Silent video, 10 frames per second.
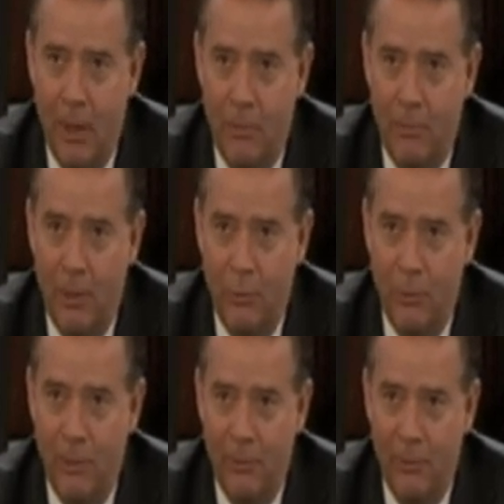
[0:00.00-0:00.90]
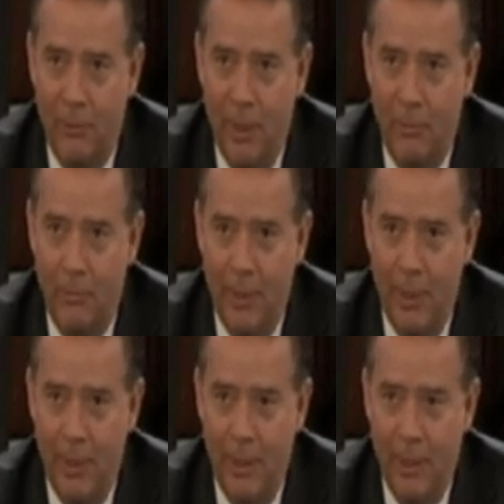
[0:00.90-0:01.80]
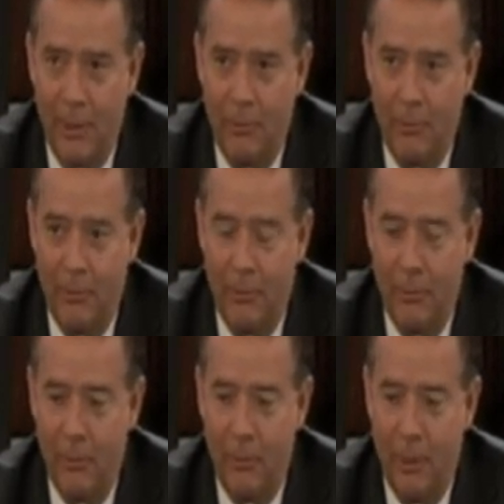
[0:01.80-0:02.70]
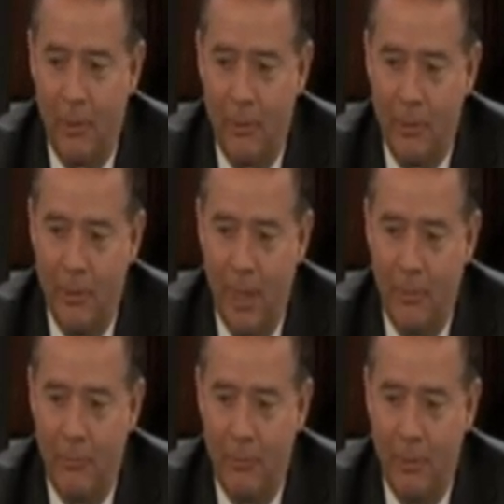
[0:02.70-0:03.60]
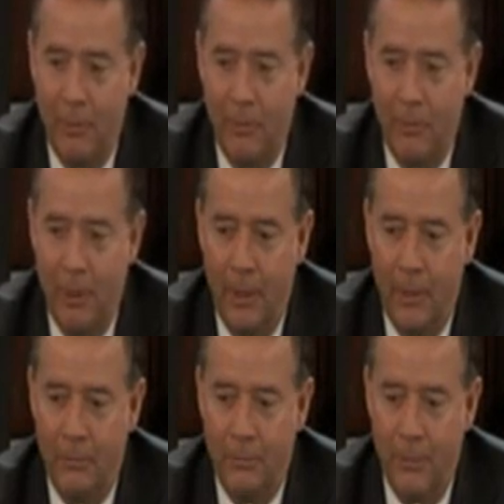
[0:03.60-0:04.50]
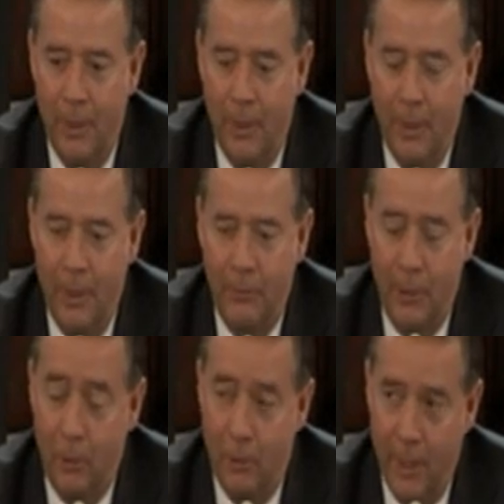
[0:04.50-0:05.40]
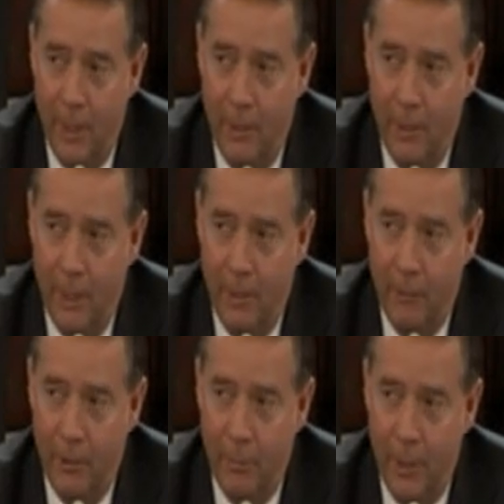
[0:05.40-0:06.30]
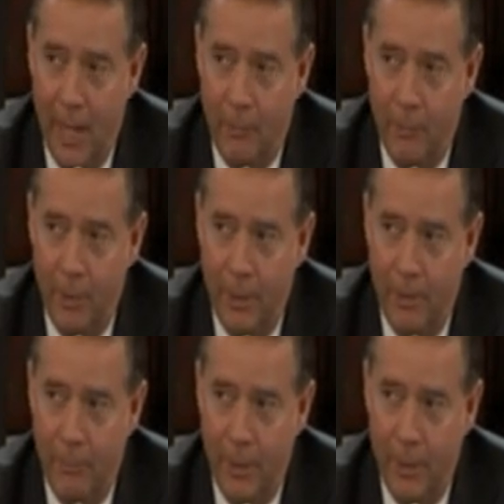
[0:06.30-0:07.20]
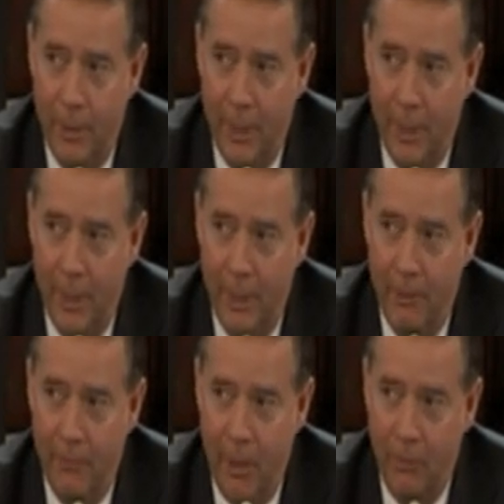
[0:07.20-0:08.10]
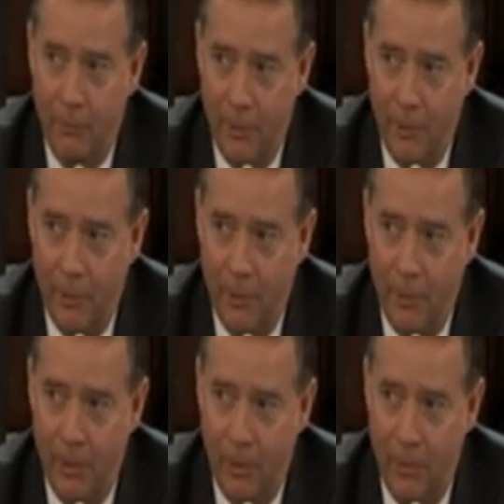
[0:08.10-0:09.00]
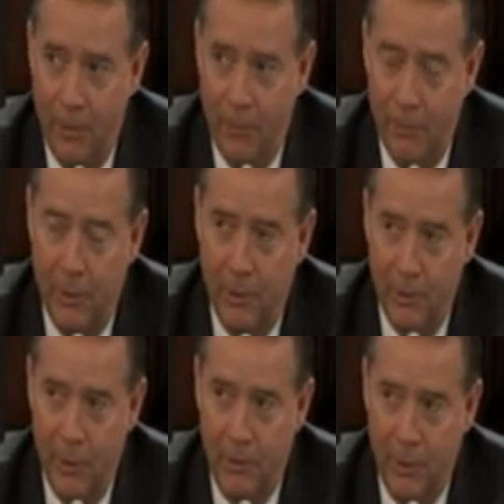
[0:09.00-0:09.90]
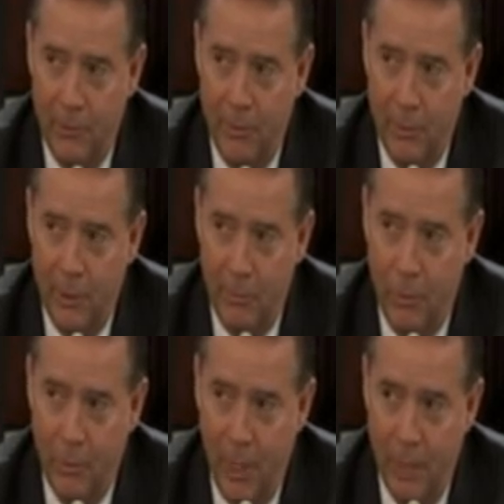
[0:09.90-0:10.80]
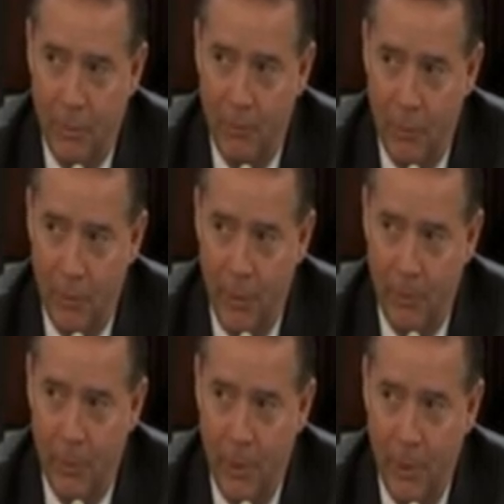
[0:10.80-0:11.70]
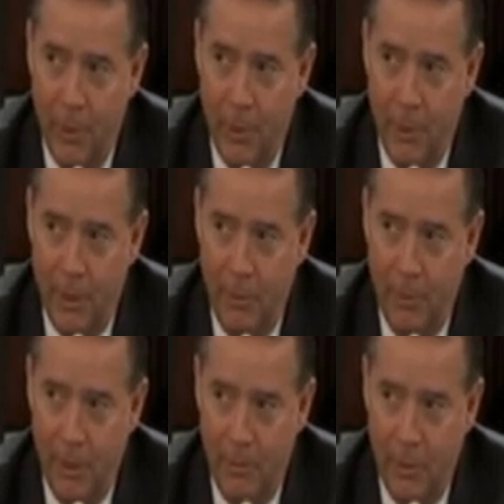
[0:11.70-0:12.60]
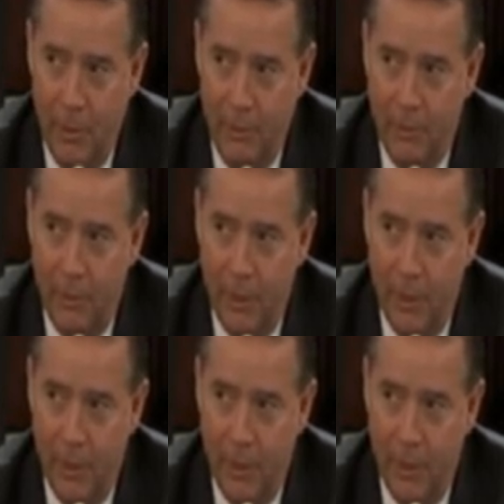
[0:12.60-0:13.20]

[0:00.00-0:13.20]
Our most recent attempt is to reach out to General Craig and see if perhaps we can bring a volunteer along with him so that legally someone could pull the camper for him and accompany him on this.